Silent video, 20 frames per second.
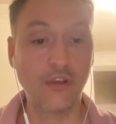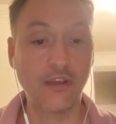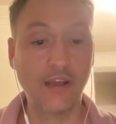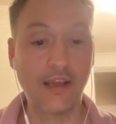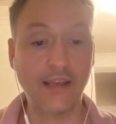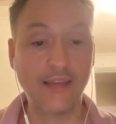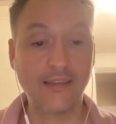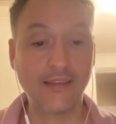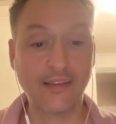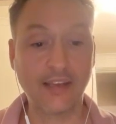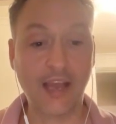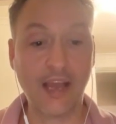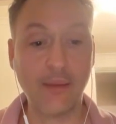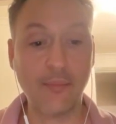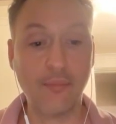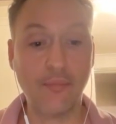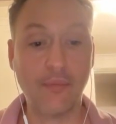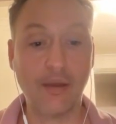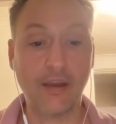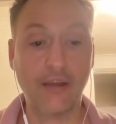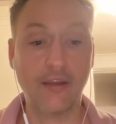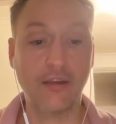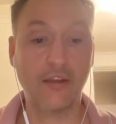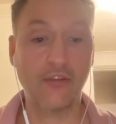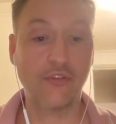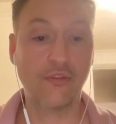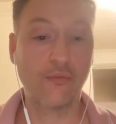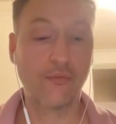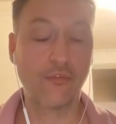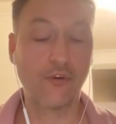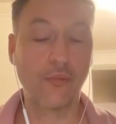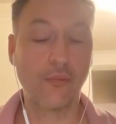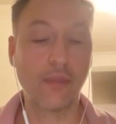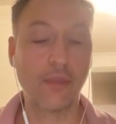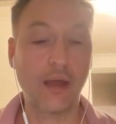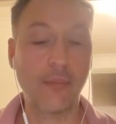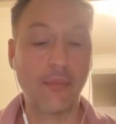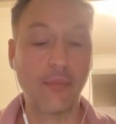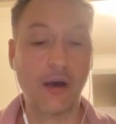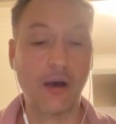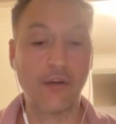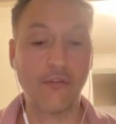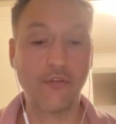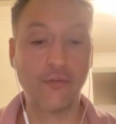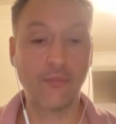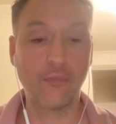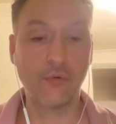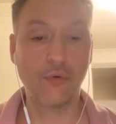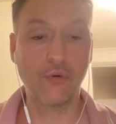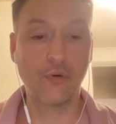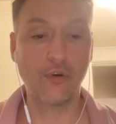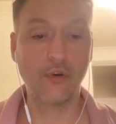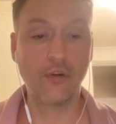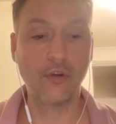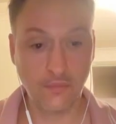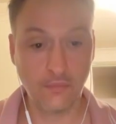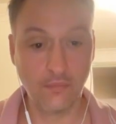escape mechanism from that part of the board.